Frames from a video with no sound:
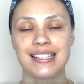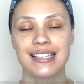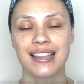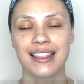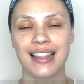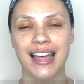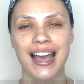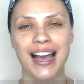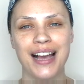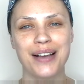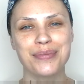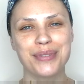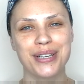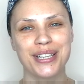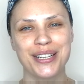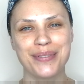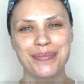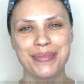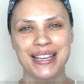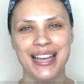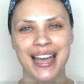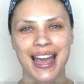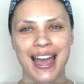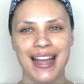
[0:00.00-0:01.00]
to that, I'm going to
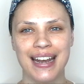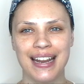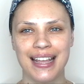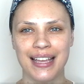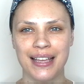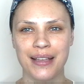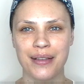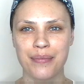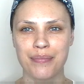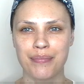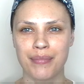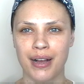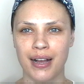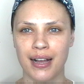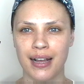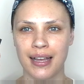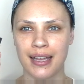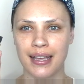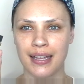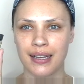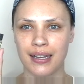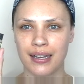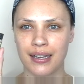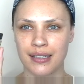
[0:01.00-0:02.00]
be adding
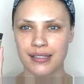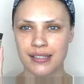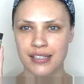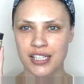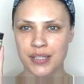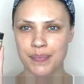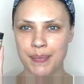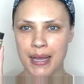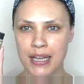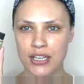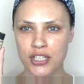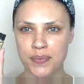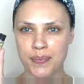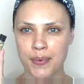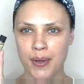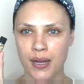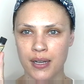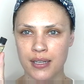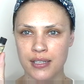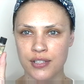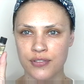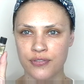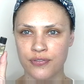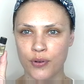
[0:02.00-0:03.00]
my
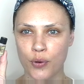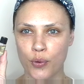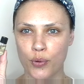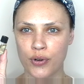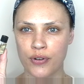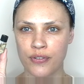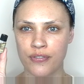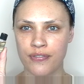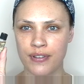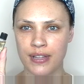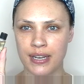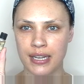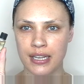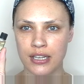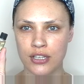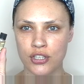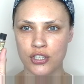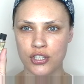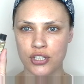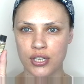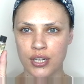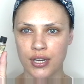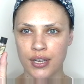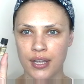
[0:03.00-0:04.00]
Smashbox Photo
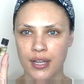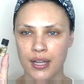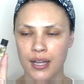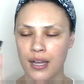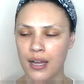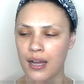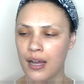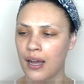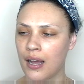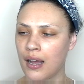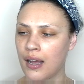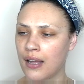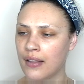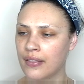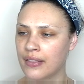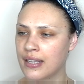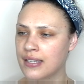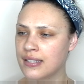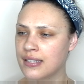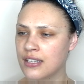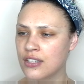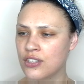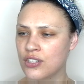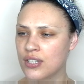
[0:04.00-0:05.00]
Finish. Uh,
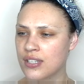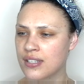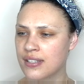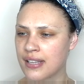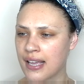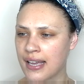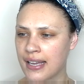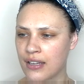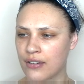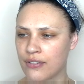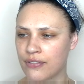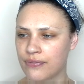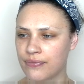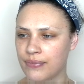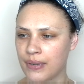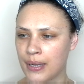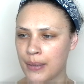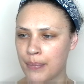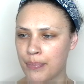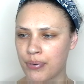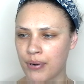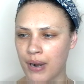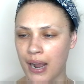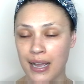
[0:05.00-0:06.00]
this is just like a,
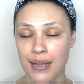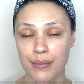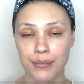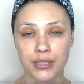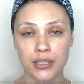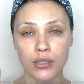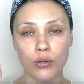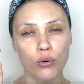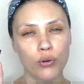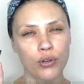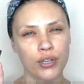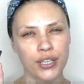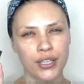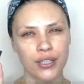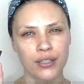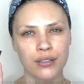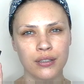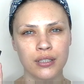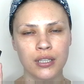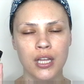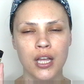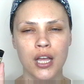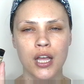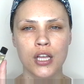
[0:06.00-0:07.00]
a primer
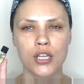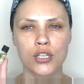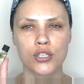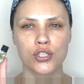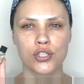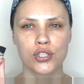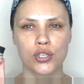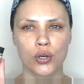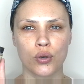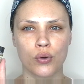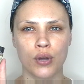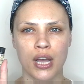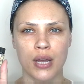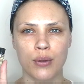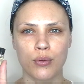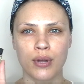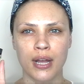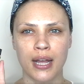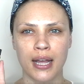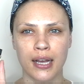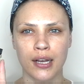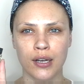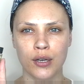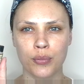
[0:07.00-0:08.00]
oil, so it'll
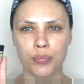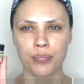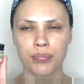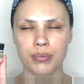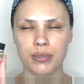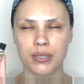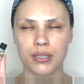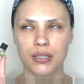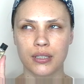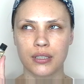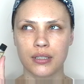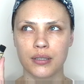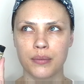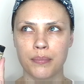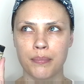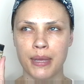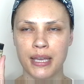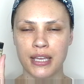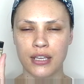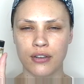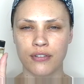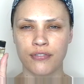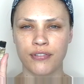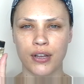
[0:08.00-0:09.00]
help
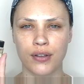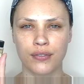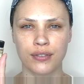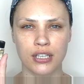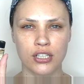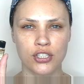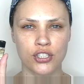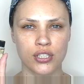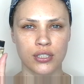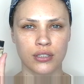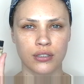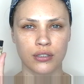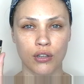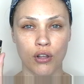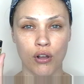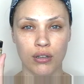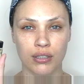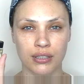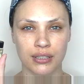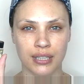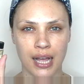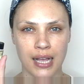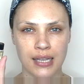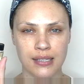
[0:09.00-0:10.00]
make your foundation
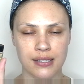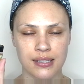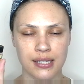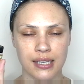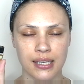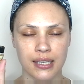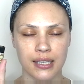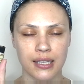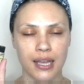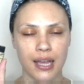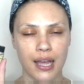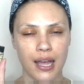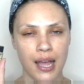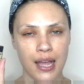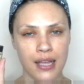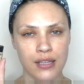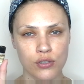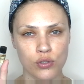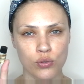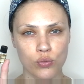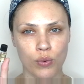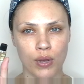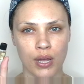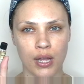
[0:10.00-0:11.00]
long lasting
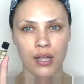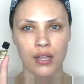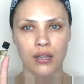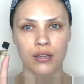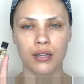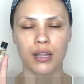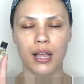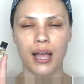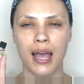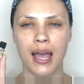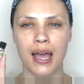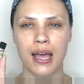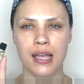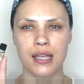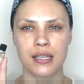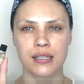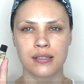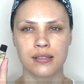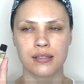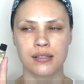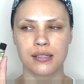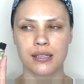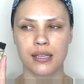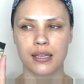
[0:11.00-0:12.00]
as well
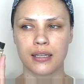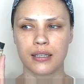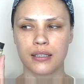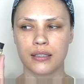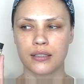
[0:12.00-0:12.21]
as